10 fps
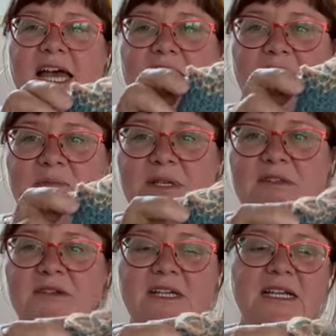I've been
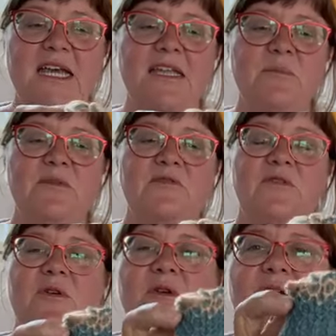looking at it
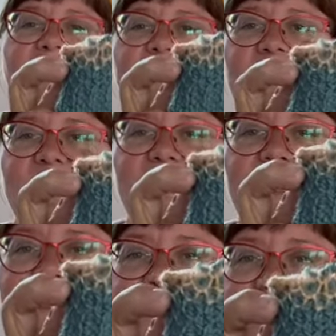before and would
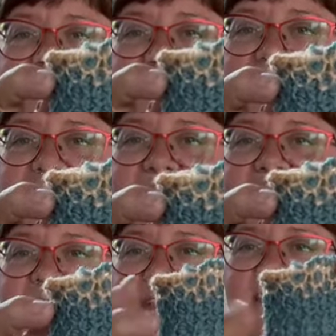like to try it out.